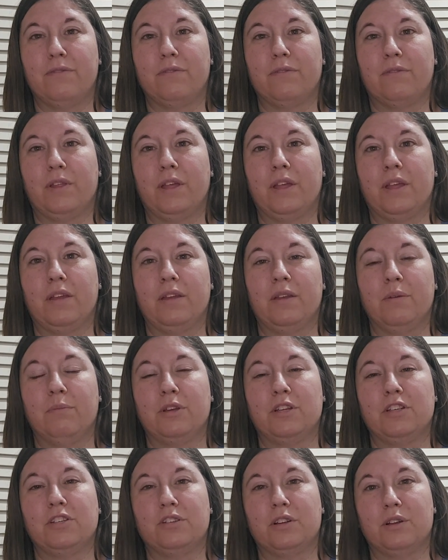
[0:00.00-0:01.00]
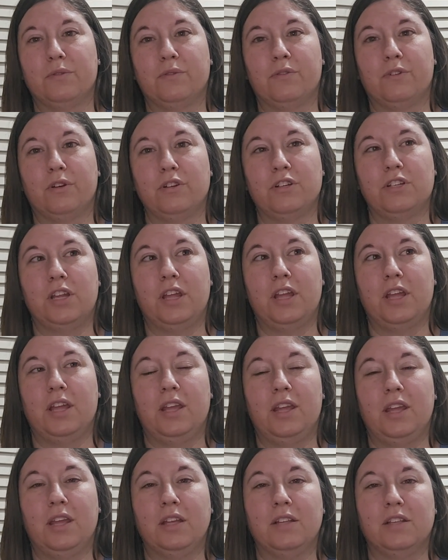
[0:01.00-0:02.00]
like a mixture of
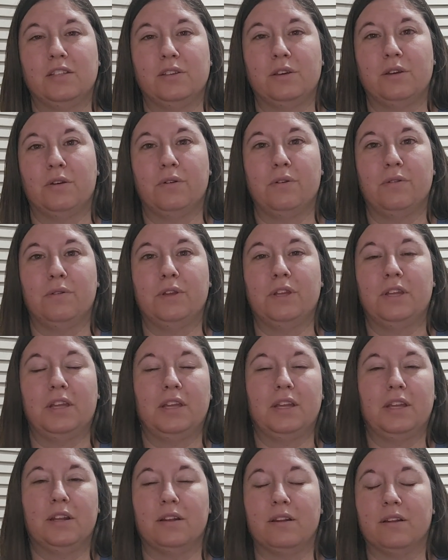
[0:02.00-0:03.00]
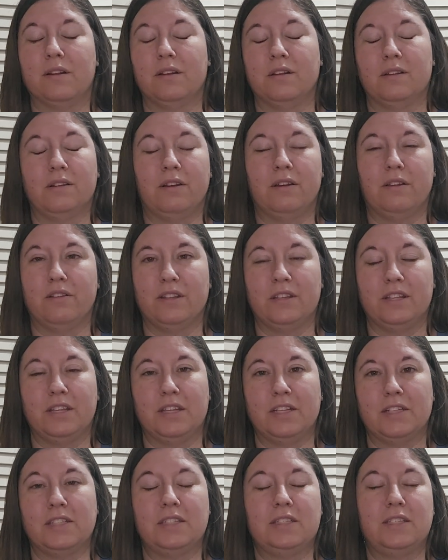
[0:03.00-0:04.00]
crochet and sewing and all the
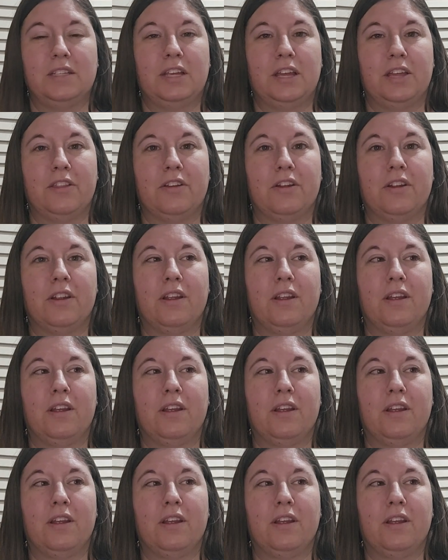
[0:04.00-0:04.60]
things together.